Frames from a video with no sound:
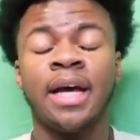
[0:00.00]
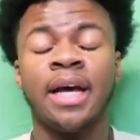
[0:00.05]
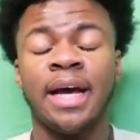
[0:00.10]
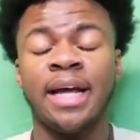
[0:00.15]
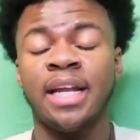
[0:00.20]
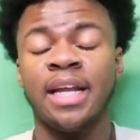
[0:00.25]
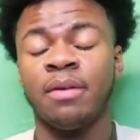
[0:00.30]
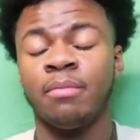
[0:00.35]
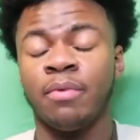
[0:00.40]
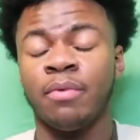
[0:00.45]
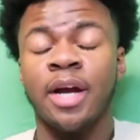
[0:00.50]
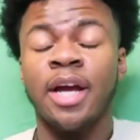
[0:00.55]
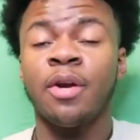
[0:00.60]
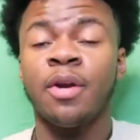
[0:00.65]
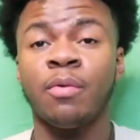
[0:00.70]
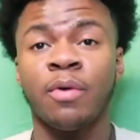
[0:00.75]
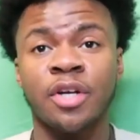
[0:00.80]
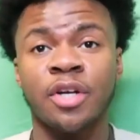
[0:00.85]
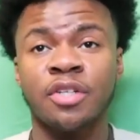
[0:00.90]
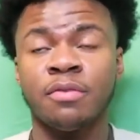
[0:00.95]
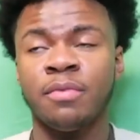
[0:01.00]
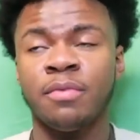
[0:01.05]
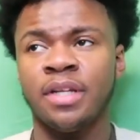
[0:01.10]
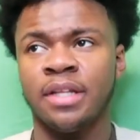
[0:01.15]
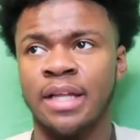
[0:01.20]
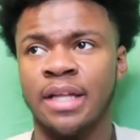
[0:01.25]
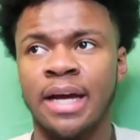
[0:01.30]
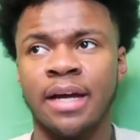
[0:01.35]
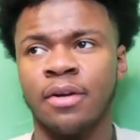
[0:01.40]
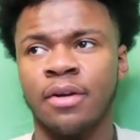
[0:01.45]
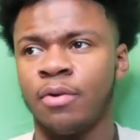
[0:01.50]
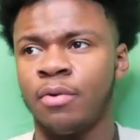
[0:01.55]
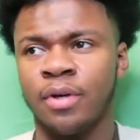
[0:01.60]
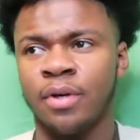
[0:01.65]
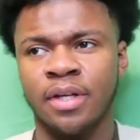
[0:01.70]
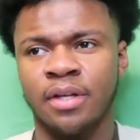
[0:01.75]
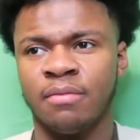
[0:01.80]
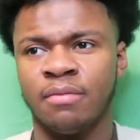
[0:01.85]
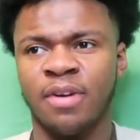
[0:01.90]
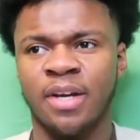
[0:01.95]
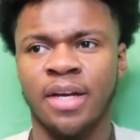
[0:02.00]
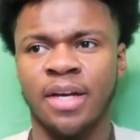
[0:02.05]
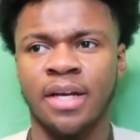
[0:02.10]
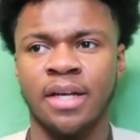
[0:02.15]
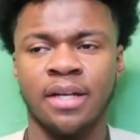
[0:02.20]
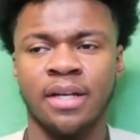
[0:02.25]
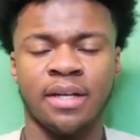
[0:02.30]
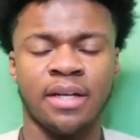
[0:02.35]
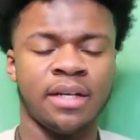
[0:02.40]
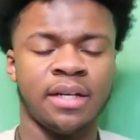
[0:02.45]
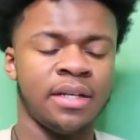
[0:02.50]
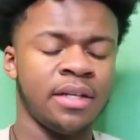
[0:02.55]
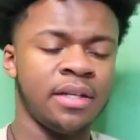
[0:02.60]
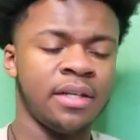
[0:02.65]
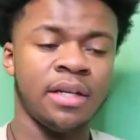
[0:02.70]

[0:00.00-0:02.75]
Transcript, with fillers: how they brainwashed me that quick man and